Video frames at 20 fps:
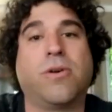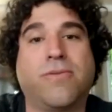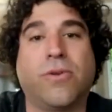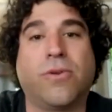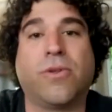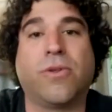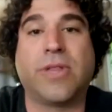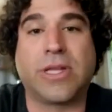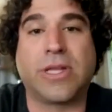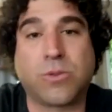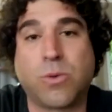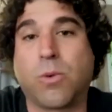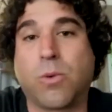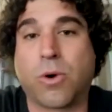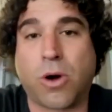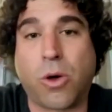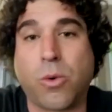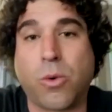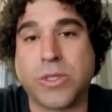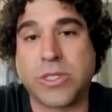and that's what we're
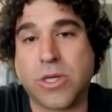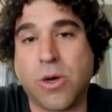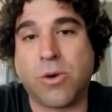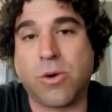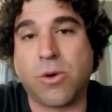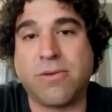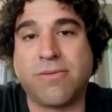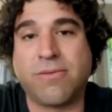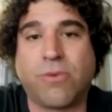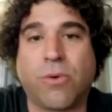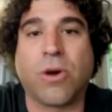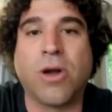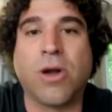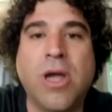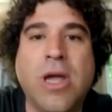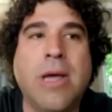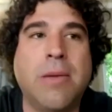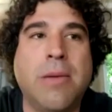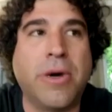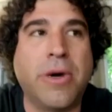always going for.
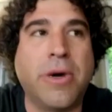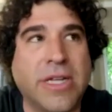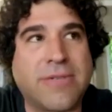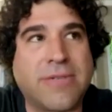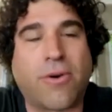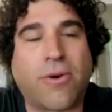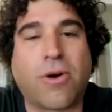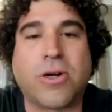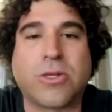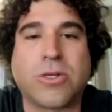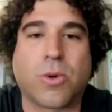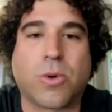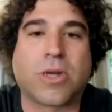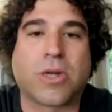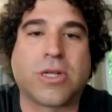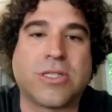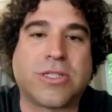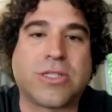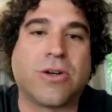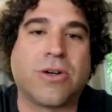But as far as we're
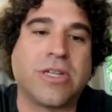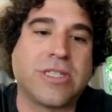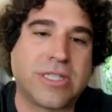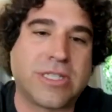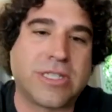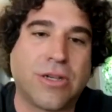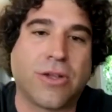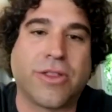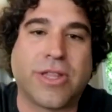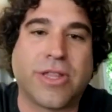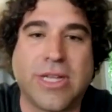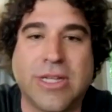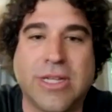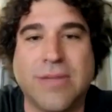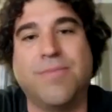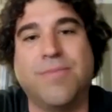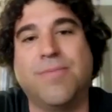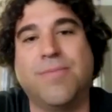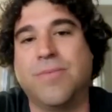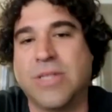concerned, it's still the
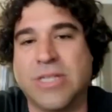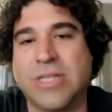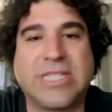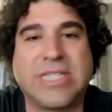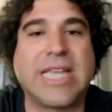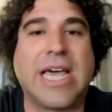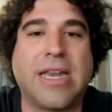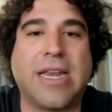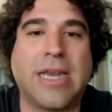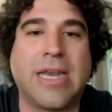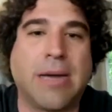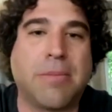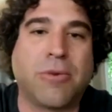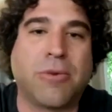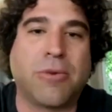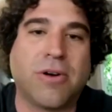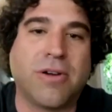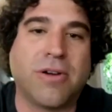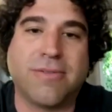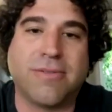set
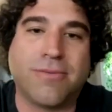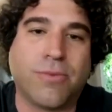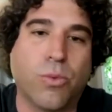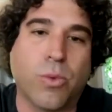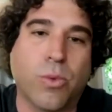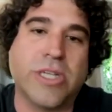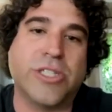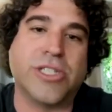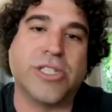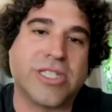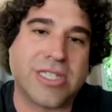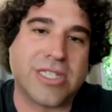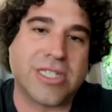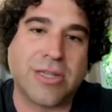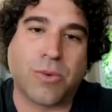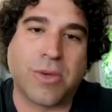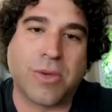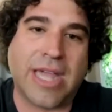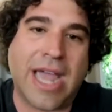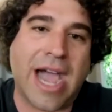number of widgets that
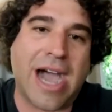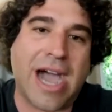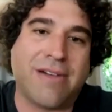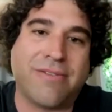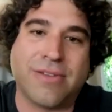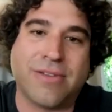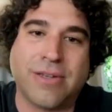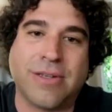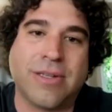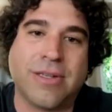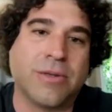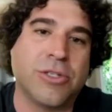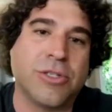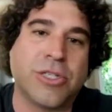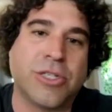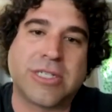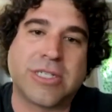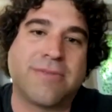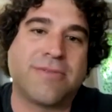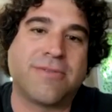we have, and
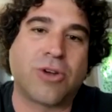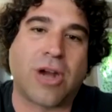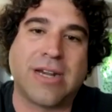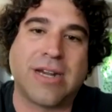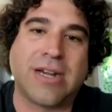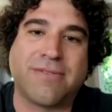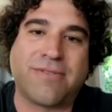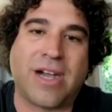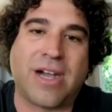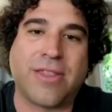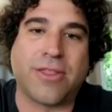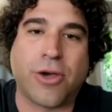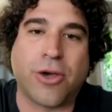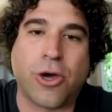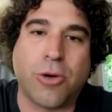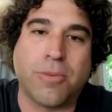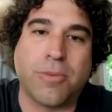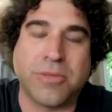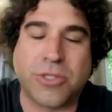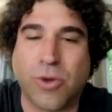just trying to find the
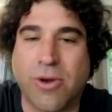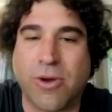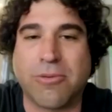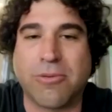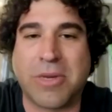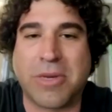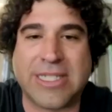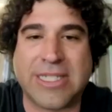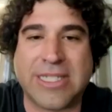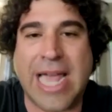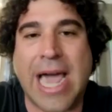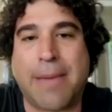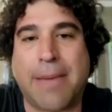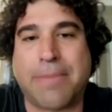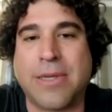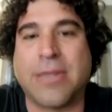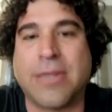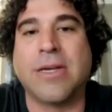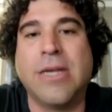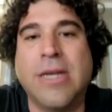home so everybody's
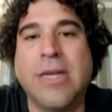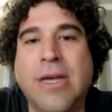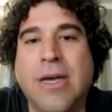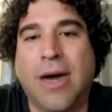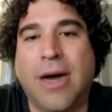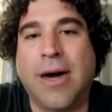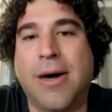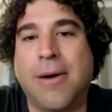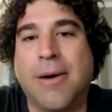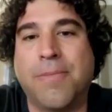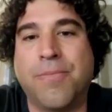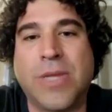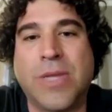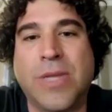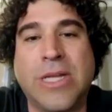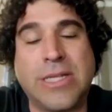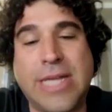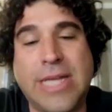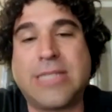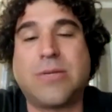happy.
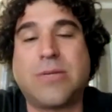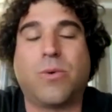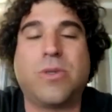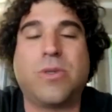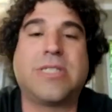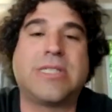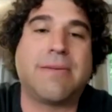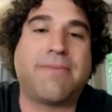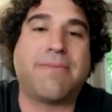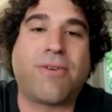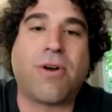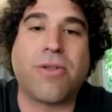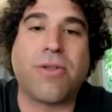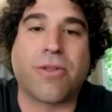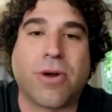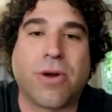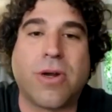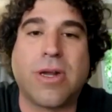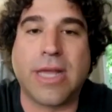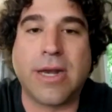It takes it one step
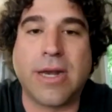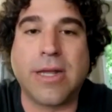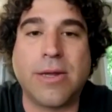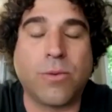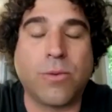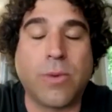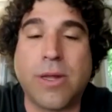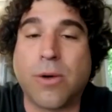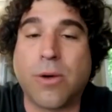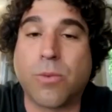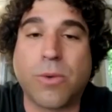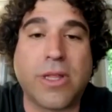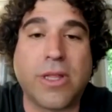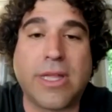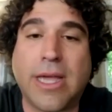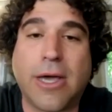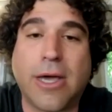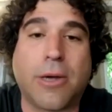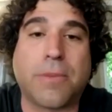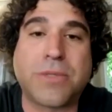farther, and it really
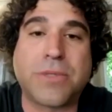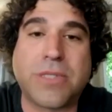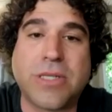helps.